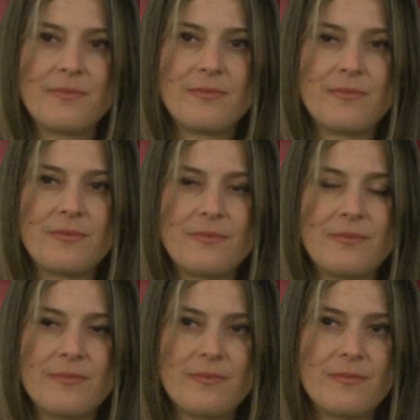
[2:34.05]

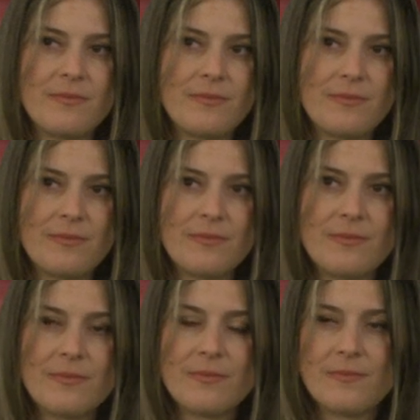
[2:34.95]

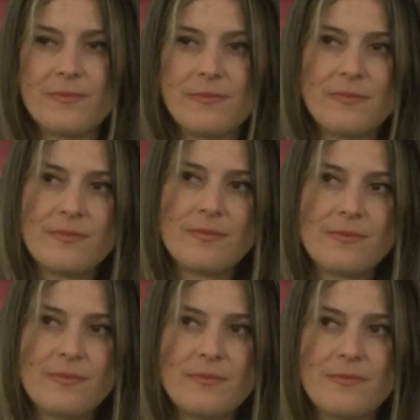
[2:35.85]

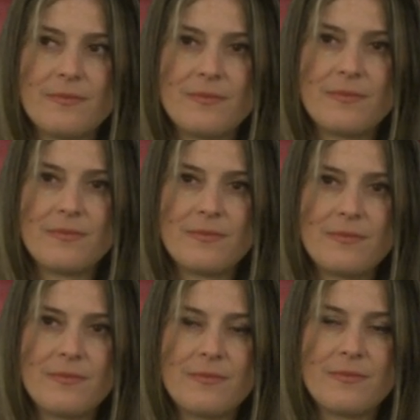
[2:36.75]

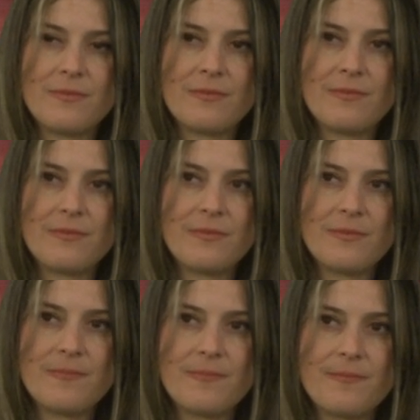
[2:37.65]

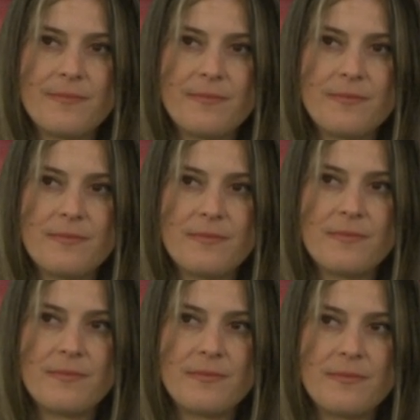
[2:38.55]

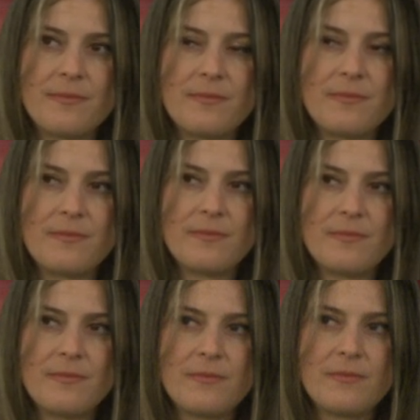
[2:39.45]

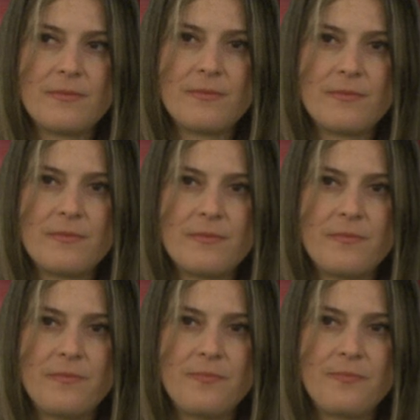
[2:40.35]

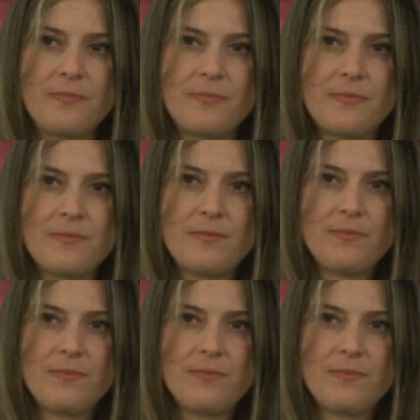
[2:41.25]
(silent)